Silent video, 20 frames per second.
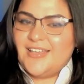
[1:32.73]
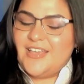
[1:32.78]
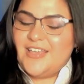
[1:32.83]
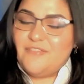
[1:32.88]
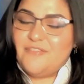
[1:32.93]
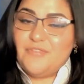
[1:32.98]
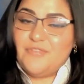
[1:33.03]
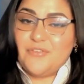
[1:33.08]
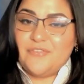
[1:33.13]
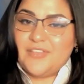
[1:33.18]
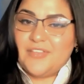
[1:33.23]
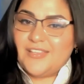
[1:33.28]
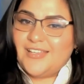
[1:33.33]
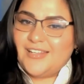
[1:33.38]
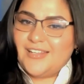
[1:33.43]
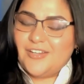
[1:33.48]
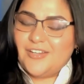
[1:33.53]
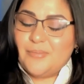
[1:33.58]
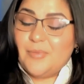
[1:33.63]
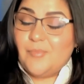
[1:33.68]
If you're
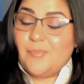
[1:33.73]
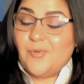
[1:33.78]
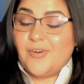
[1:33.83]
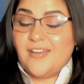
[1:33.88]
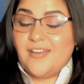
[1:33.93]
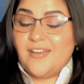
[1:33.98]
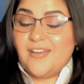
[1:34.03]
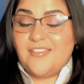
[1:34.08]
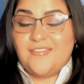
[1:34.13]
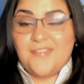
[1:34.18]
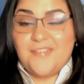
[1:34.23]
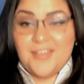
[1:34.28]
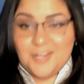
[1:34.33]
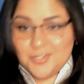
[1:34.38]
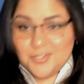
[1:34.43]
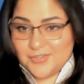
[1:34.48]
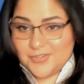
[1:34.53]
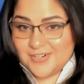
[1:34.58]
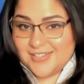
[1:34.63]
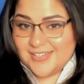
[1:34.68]
feeling a little bit more
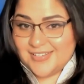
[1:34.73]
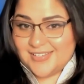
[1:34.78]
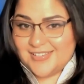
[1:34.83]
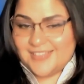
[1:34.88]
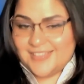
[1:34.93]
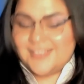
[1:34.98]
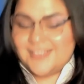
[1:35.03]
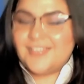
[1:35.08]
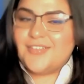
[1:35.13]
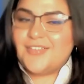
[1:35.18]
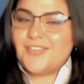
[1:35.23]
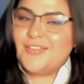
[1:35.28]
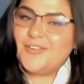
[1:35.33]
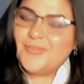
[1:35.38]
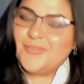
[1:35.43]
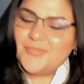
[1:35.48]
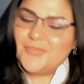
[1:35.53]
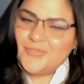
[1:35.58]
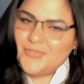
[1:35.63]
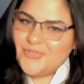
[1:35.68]
adventurous, you
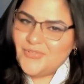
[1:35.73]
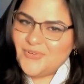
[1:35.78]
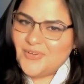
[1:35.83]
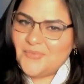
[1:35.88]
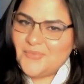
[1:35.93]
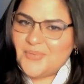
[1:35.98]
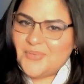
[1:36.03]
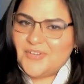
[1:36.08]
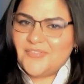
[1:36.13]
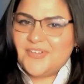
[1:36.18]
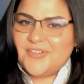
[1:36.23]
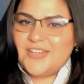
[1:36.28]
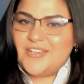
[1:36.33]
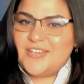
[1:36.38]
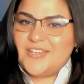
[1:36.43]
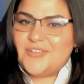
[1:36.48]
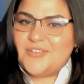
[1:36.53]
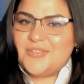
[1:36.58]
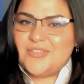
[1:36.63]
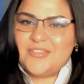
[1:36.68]
can also join one of our
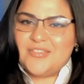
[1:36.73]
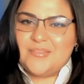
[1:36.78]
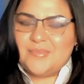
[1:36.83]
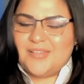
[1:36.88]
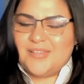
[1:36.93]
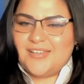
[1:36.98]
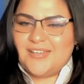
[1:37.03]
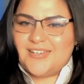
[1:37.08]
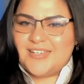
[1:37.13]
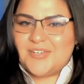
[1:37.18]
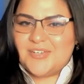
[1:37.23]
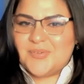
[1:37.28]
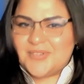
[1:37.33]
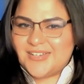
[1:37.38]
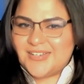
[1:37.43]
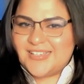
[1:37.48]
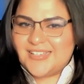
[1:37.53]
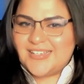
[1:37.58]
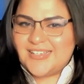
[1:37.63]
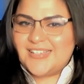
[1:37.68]
Intro to Supply Chain
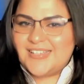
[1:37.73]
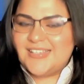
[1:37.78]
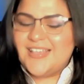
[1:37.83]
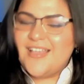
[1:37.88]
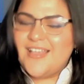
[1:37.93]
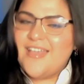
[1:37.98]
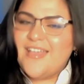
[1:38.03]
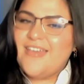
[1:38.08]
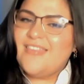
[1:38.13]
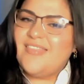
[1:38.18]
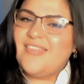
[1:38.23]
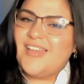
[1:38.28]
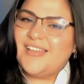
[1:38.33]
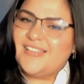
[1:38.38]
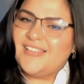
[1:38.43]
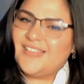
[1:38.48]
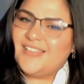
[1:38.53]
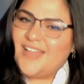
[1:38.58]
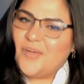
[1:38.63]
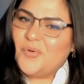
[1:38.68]
courses that
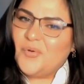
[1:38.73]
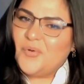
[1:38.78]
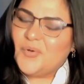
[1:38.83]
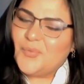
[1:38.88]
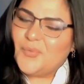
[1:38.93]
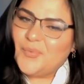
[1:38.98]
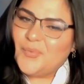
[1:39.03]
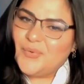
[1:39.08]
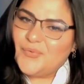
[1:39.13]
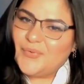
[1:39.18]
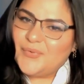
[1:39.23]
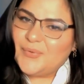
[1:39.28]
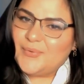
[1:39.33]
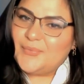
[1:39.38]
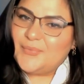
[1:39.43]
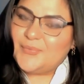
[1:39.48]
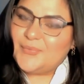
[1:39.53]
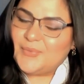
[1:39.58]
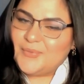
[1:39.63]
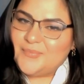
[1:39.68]
is now open for
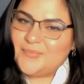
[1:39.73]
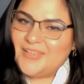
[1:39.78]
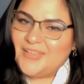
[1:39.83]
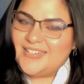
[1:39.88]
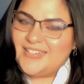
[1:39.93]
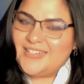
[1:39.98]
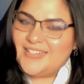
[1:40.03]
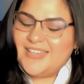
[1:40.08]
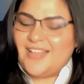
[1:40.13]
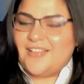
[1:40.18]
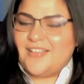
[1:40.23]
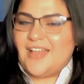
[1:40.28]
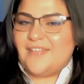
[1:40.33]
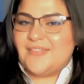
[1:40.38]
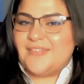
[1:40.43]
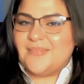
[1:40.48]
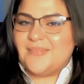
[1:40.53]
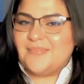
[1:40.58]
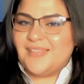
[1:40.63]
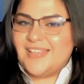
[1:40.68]
enrollment. I'll
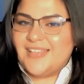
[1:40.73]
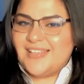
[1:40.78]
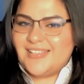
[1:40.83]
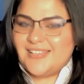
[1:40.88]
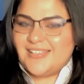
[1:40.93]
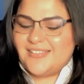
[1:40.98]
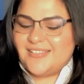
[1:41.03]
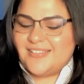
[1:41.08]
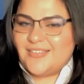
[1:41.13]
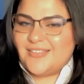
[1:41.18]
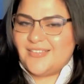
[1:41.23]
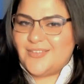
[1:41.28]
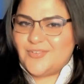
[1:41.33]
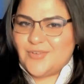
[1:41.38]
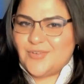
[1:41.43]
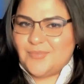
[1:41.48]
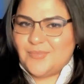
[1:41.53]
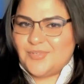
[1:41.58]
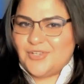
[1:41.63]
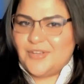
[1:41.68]
have some links in the
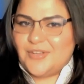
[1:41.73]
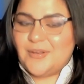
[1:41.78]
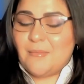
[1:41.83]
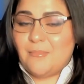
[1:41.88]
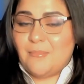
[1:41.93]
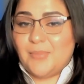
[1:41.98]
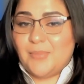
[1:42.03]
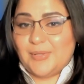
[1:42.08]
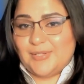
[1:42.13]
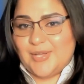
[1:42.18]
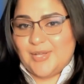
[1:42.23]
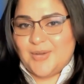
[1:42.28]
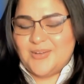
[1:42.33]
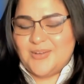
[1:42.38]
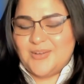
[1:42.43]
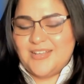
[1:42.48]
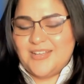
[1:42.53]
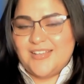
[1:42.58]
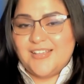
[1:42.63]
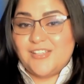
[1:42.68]
description below.
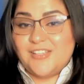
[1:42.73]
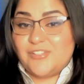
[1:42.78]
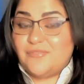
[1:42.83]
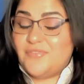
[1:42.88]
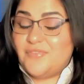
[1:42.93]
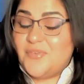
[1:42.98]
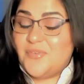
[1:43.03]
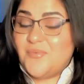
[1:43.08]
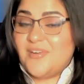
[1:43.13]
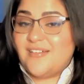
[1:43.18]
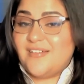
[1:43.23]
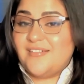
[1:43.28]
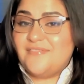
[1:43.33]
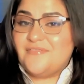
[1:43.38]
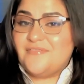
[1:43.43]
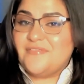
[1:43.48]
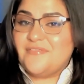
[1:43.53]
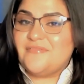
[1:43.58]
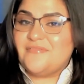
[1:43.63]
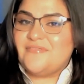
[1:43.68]
So if you
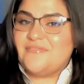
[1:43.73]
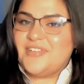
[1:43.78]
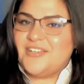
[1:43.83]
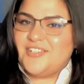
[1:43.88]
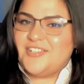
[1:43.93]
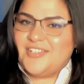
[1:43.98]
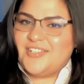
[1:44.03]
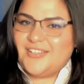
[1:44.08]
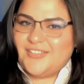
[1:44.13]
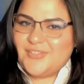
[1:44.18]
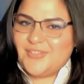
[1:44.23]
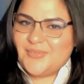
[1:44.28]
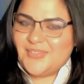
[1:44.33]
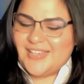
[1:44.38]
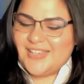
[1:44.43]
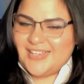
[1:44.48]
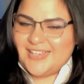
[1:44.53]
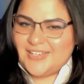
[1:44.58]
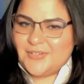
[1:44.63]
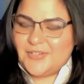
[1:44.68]
want, feel free to check
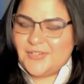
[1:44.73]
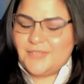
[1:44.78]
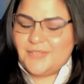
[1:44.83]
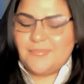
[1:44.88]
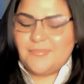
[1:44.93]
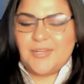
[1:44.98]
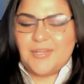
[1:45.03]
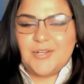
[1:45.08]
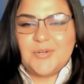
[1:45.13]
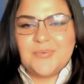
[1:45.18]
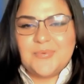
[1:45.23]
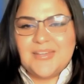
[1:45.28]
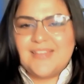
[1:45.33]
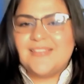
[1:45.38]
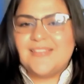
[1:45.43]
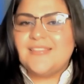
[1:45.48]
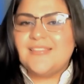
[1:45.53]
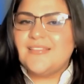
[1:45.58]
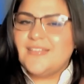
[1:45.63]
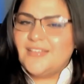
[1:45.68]
those out. But
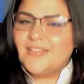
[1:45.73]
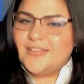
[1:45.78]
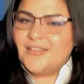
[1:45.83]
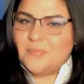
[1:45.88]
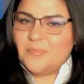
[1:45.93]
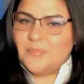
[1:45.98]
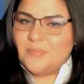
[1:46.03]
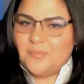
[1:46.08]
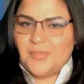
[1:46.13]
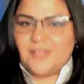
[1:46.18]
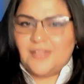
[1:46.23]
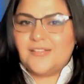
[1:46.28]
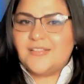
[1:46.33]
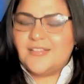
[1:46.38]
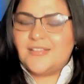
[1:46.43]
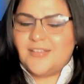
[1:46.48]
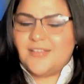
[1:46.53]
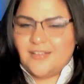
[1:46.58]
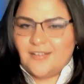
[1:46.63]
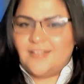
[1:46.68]
always
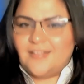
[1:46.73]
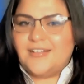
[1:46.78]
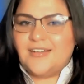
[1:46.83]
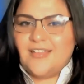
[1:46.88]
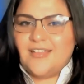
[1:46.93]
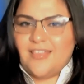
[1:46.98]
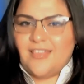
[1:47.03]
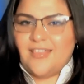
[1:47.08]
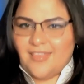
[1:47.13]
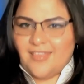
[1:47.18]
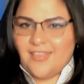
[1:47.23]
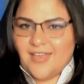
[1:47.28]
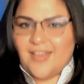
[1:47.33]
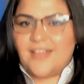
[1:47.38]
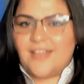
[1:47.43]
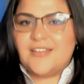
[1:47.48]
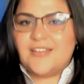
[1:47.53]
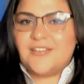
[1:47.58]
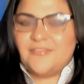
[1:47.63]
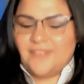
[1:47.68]
build on
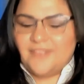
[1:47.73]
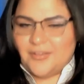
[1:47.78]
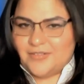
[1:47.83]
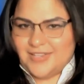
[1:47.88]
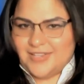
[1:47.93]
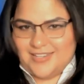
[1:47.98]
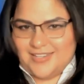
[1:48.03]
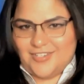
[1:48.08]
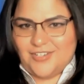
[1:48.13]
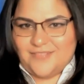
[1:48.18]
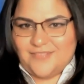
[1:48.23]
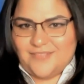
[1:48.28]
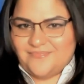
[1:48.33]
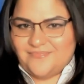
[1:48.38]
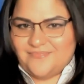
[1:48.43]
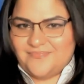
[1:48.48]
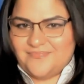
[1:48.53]
that foundation.